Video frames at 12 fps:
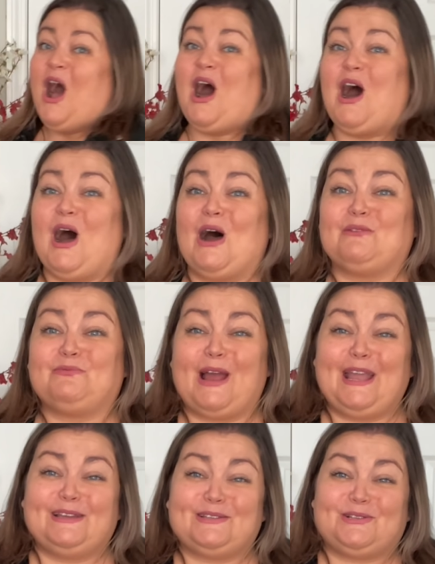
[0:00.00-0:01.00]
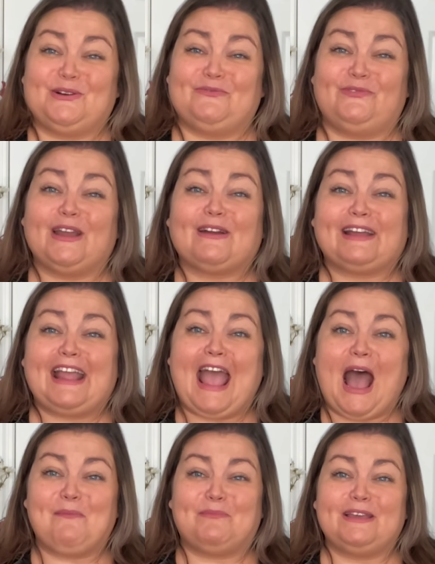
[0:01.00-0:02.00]
All right, so very
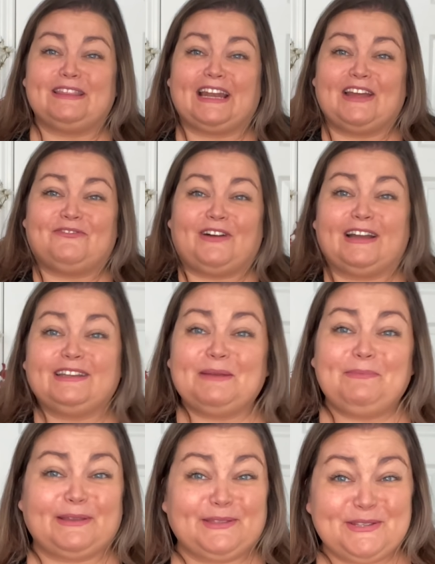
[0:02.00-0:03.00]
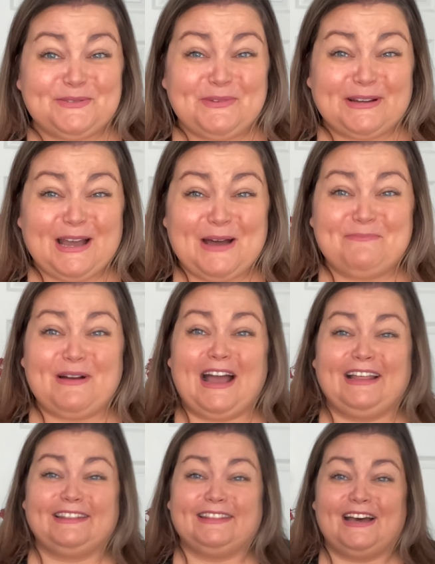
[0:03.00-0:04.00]
happy that I finally picked this one up.
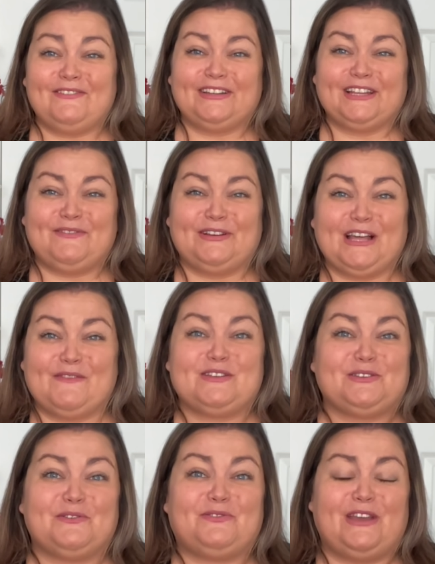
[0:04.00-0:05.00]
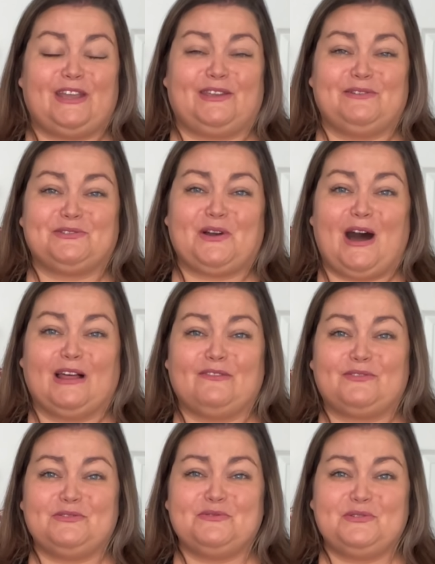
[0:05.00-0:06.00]
I love it, love it, love it. So thank you to all
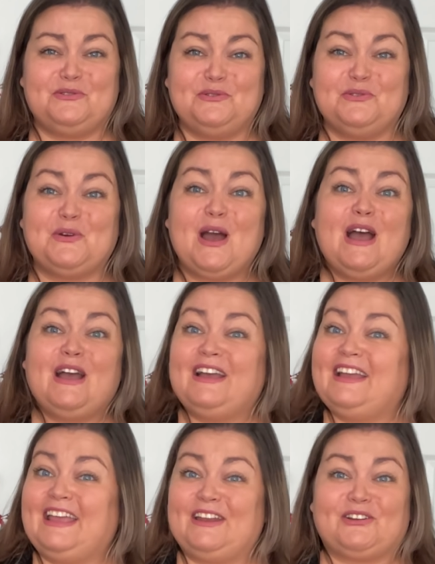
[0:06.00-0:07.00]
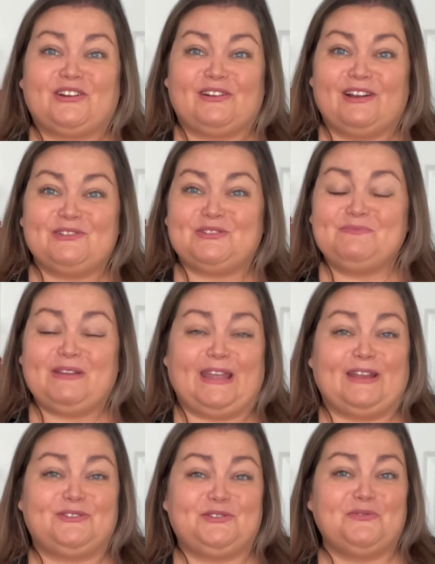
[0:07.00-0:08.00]
of you who encouraged
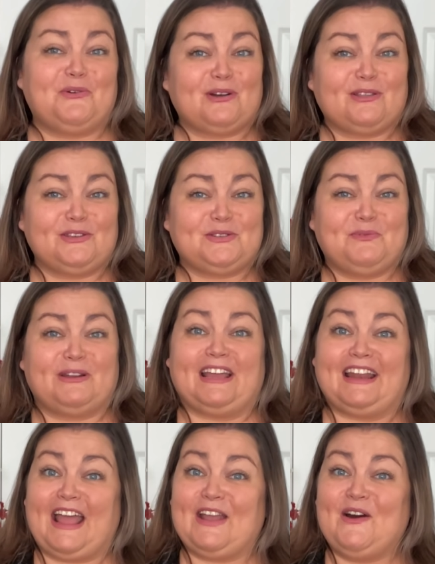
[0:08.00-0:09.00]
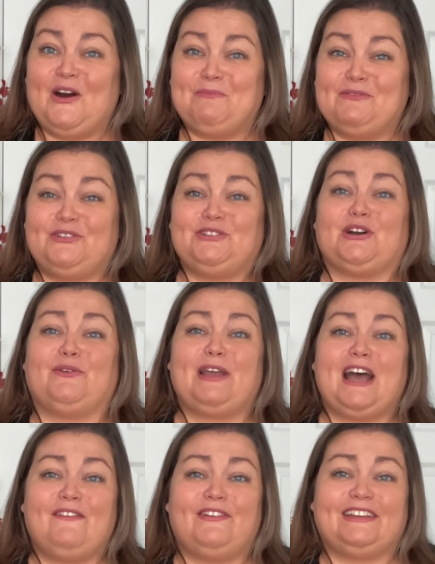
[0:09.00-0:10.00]
me to order this one and I hope if you don't
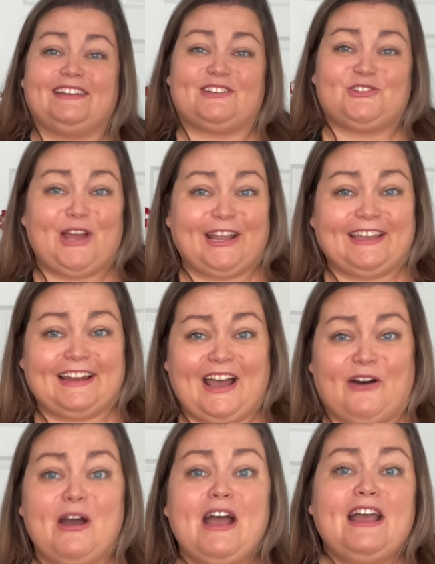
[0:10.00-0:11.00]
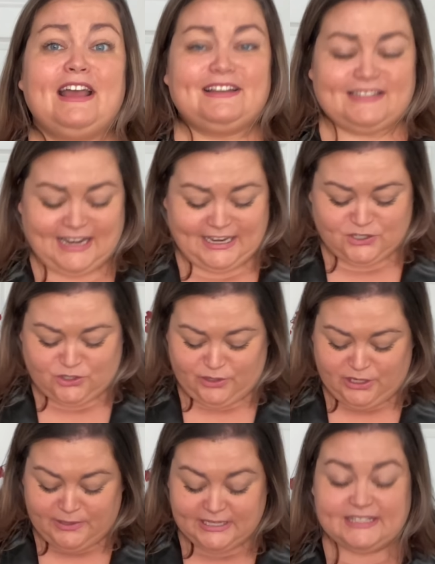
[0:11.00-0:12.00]
have it, you check it out. Did I show
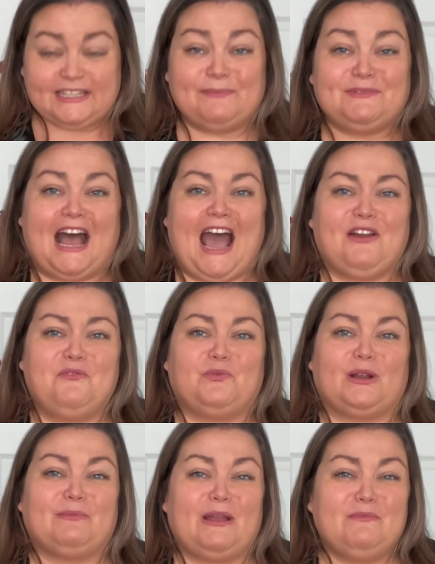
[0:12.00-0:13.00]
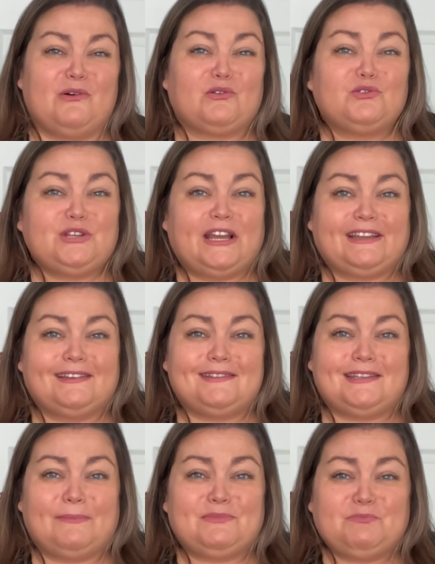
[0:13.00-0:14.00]
you it zipped? I don't wear my moto jacket
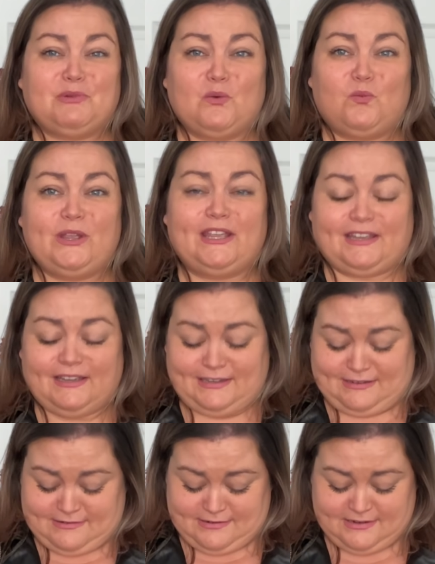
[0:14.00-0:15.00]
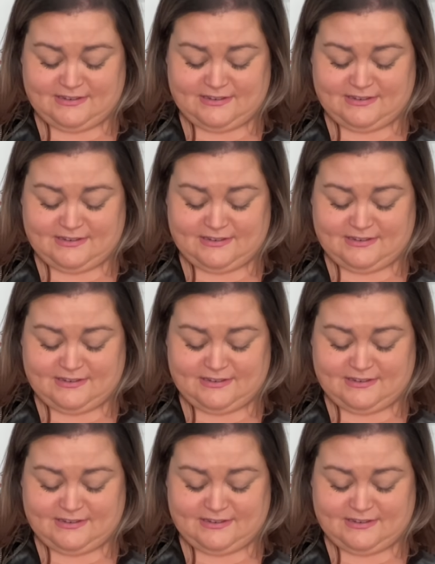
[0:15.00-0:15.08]
zipped, but we can